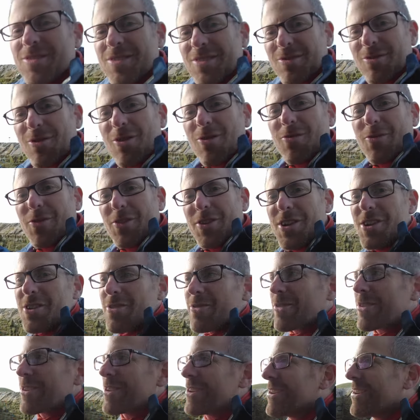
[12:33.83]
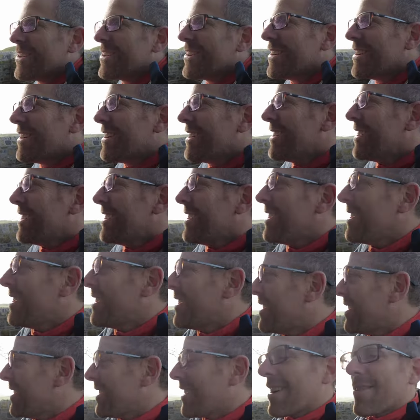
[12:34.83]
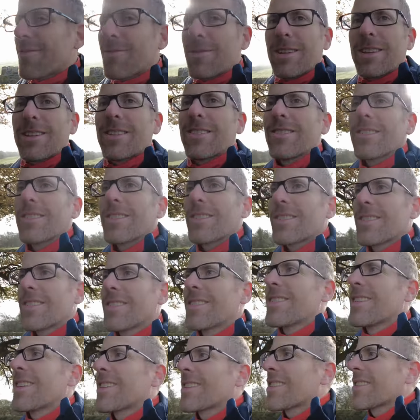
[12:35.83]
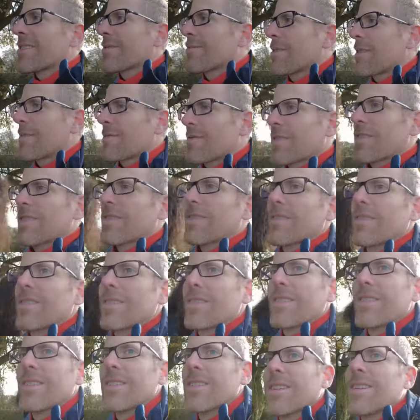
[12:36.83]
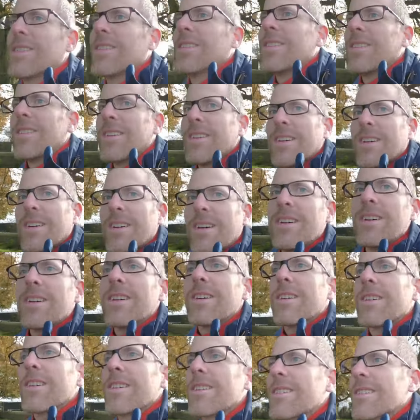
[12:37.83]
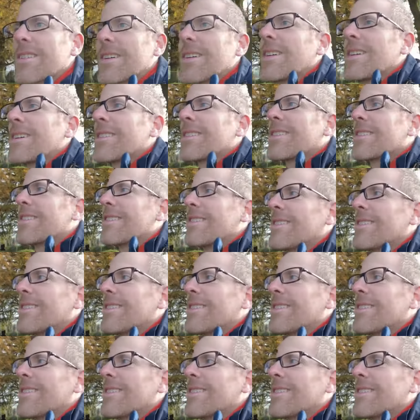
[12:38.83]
They're over here. How are we gonna do this? I think we have to. God.